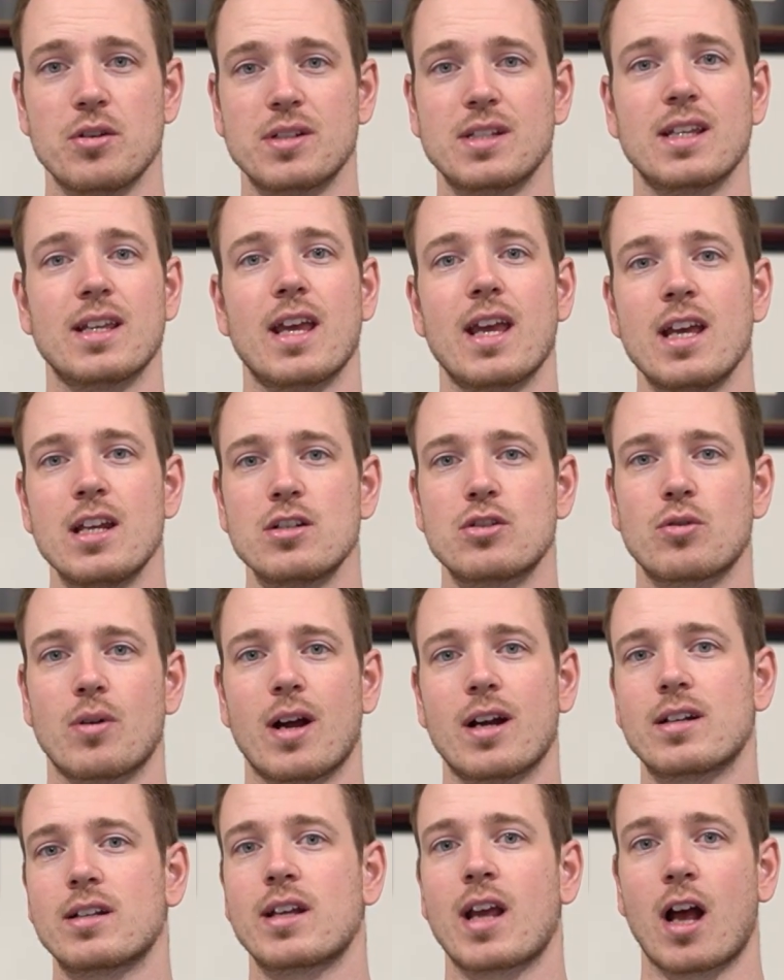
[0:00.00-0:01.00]
using
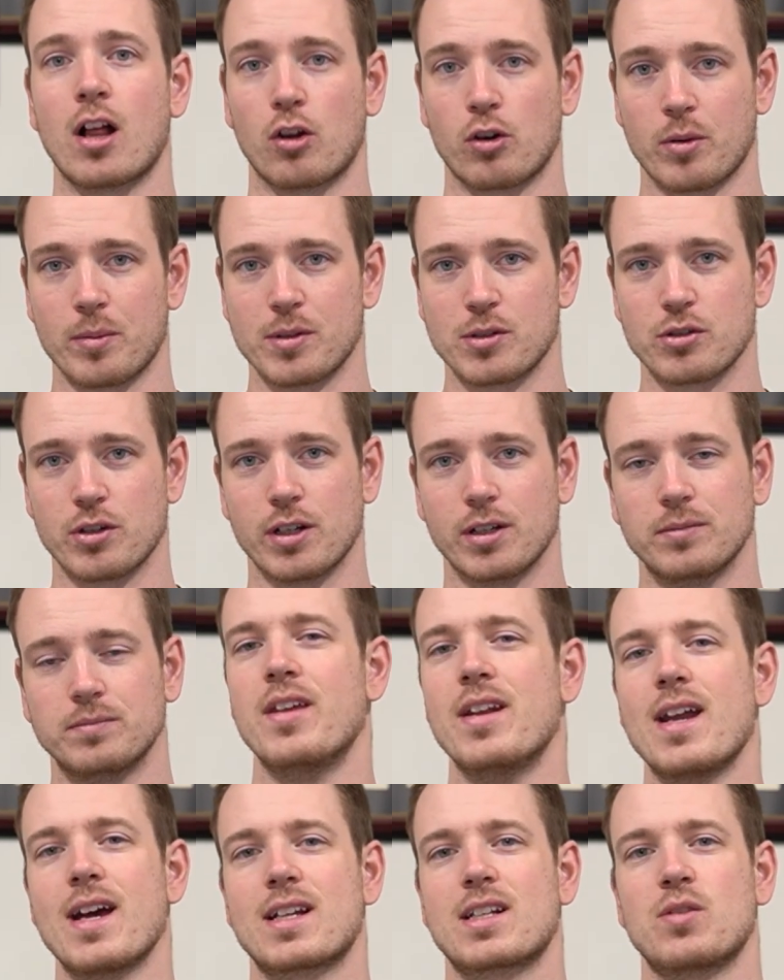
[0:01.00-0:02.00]
indirect calorimetry.
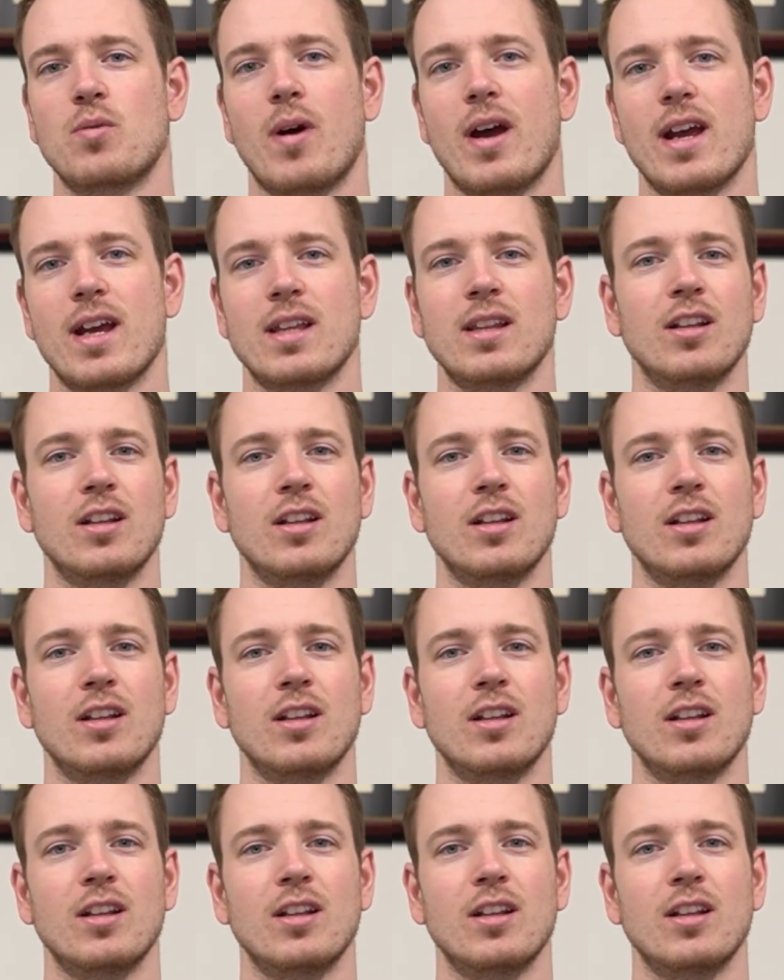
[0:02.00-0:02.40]
The next way,